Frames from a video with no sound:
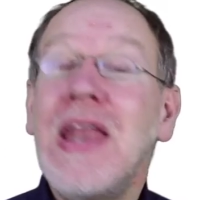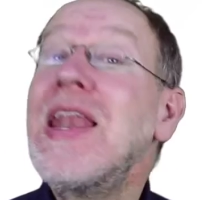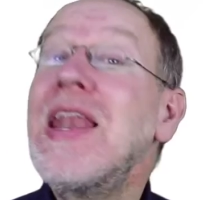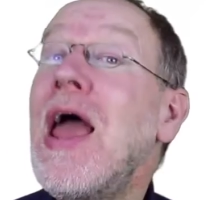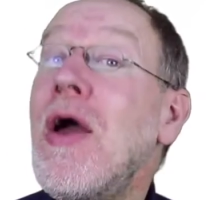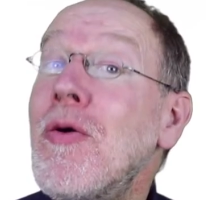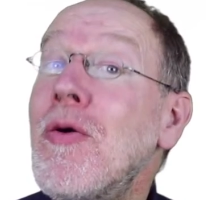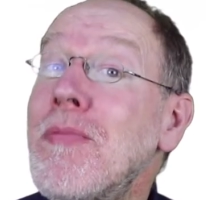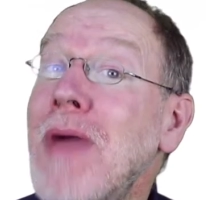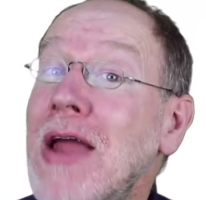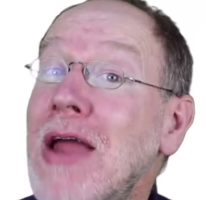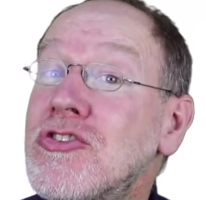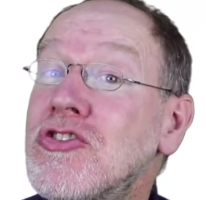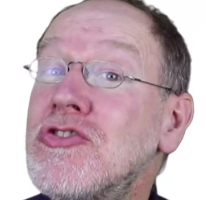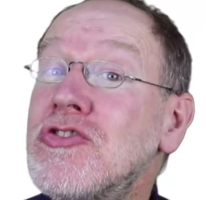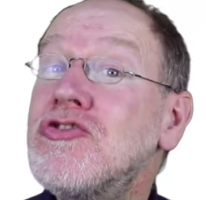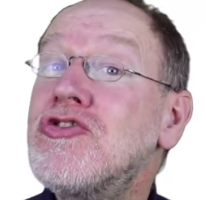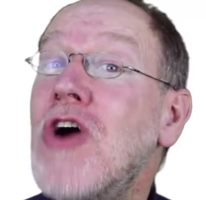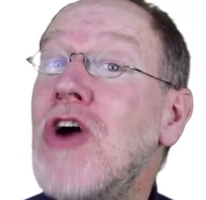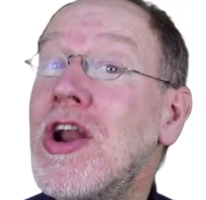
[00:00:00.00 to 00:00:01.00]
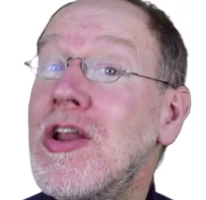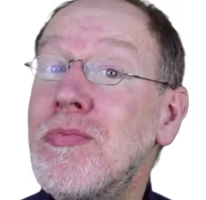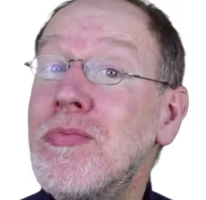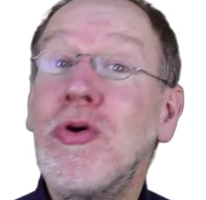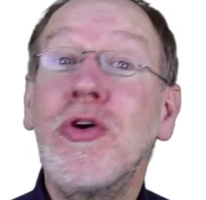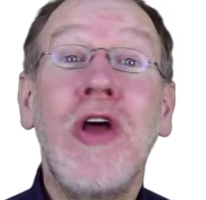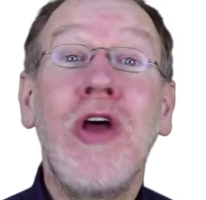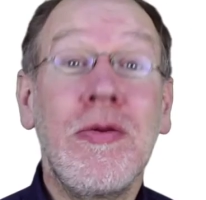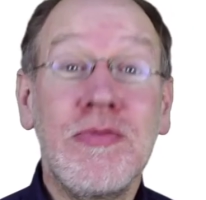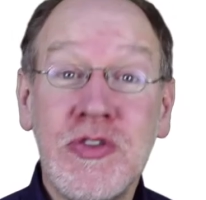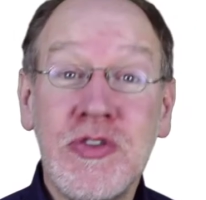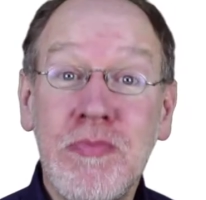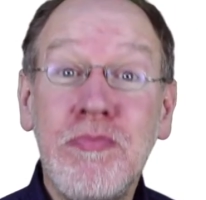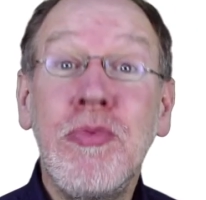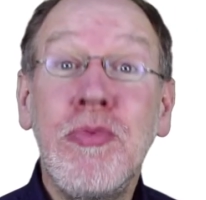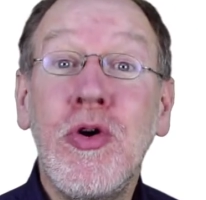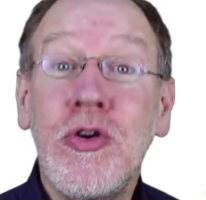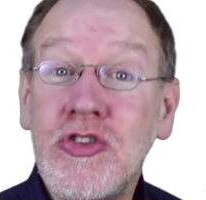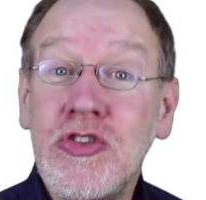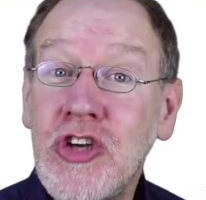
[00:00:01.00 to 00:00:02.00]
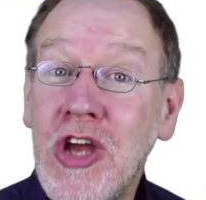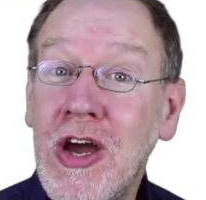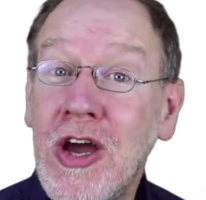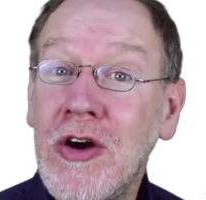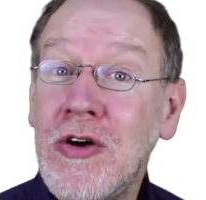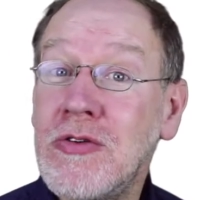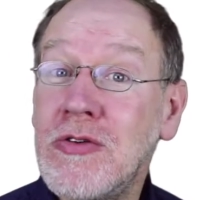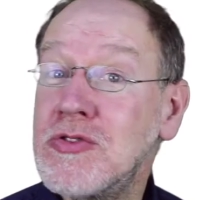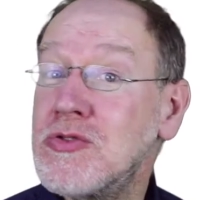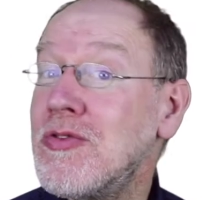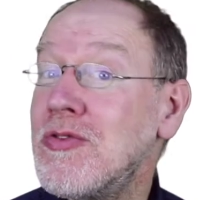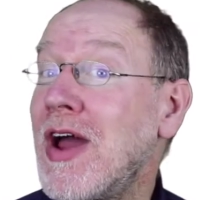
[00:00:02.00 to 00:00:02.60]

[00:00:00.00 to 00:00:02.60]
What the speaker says: Now imagine trying to put up some bookshelves